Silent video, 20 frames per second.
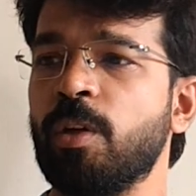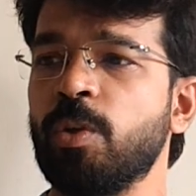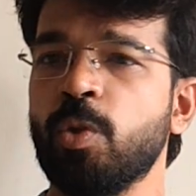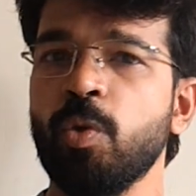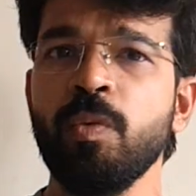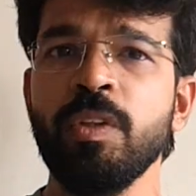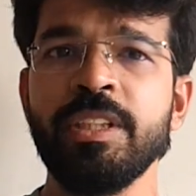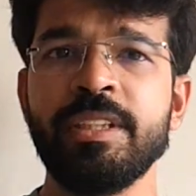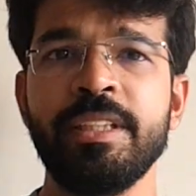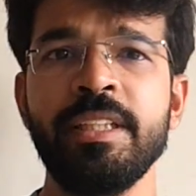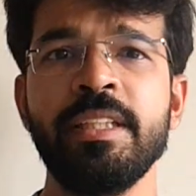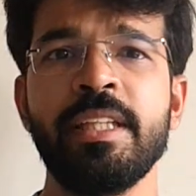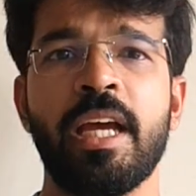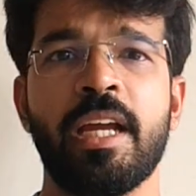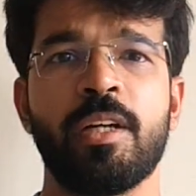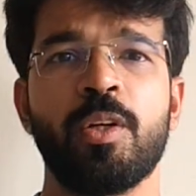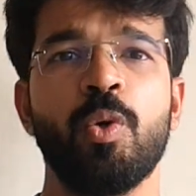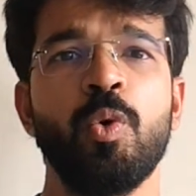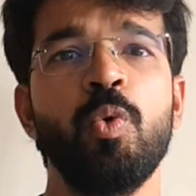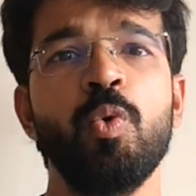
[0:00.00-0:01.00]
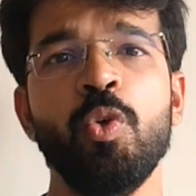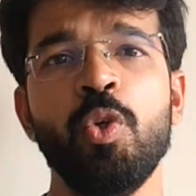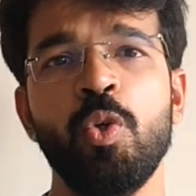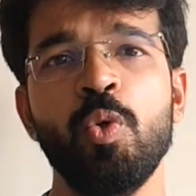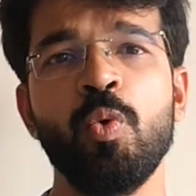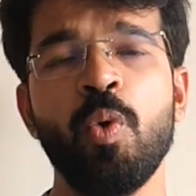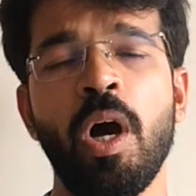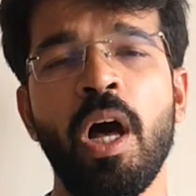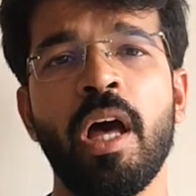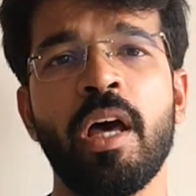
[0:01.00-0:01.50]
you will see that who
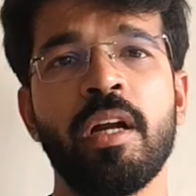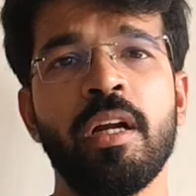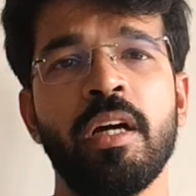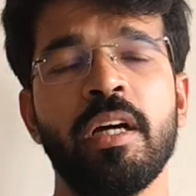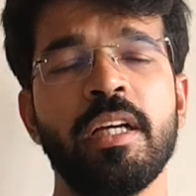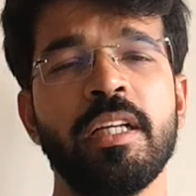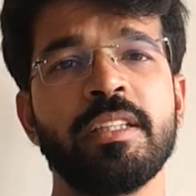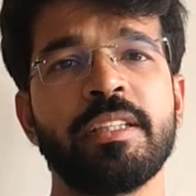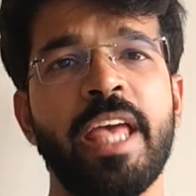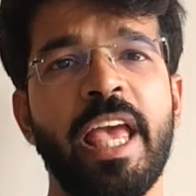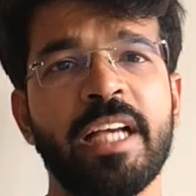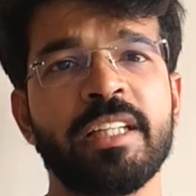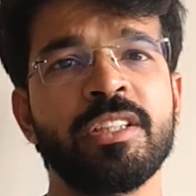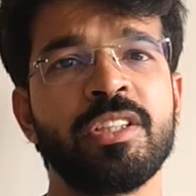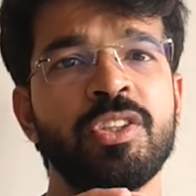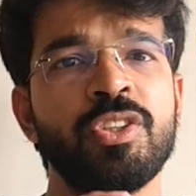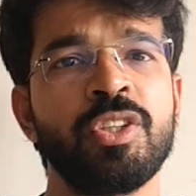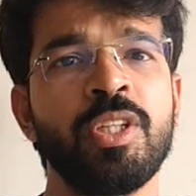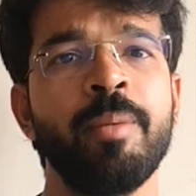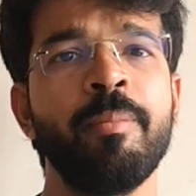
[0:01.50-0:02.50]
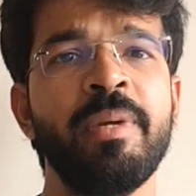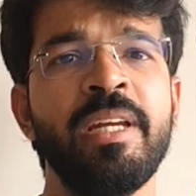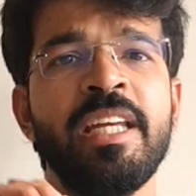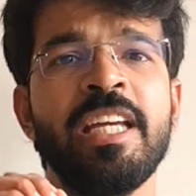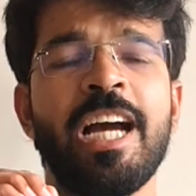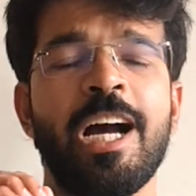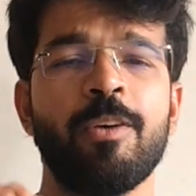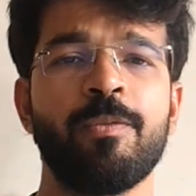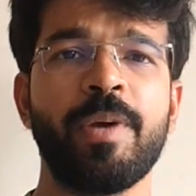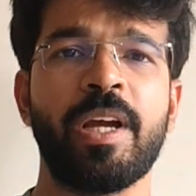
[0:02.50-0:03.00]
you are is
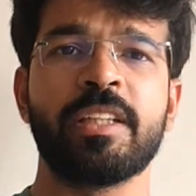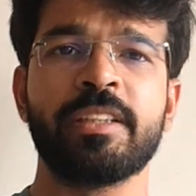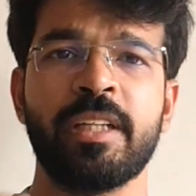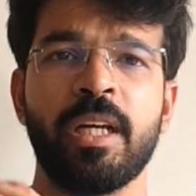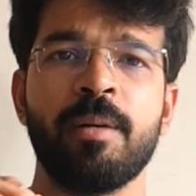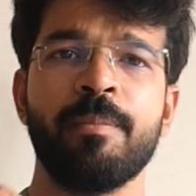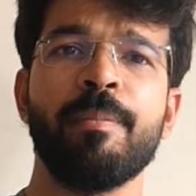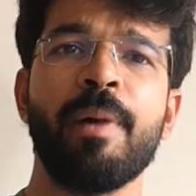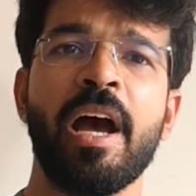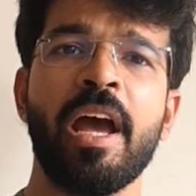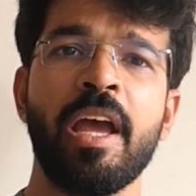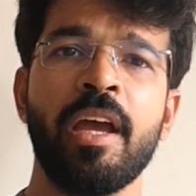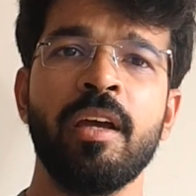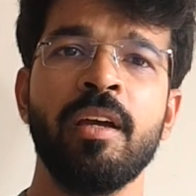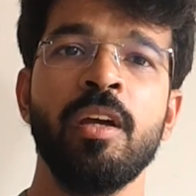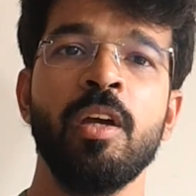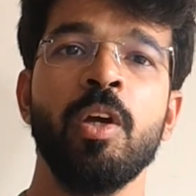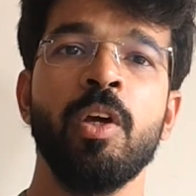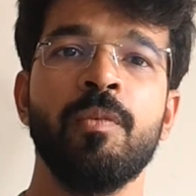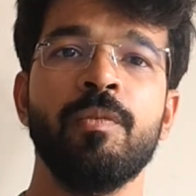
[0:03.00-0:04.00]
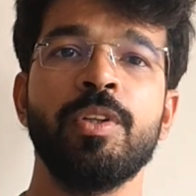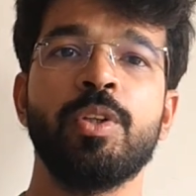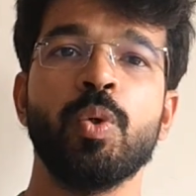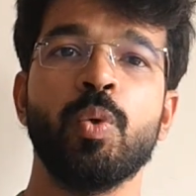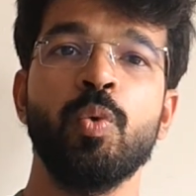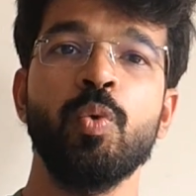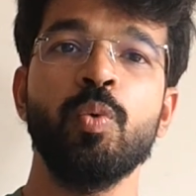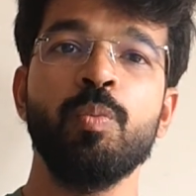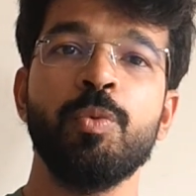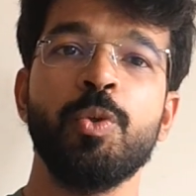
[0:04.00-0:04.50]
extremely affected by with
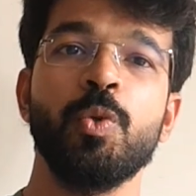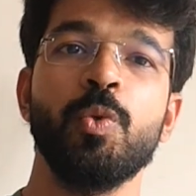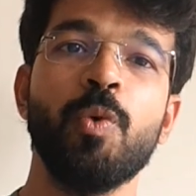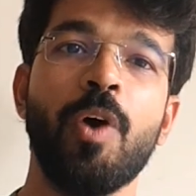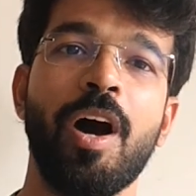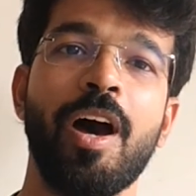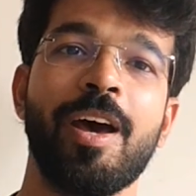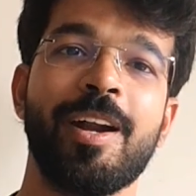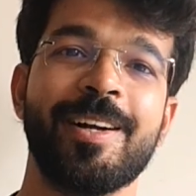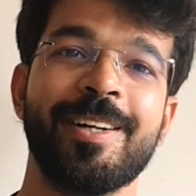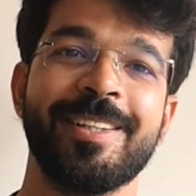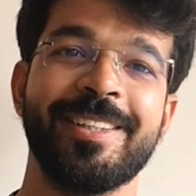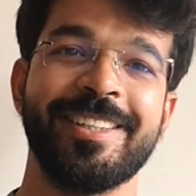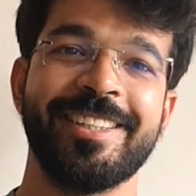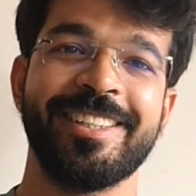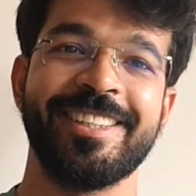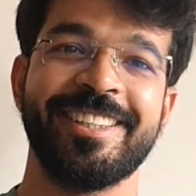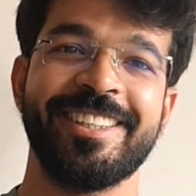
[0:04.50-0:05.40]
whom you are.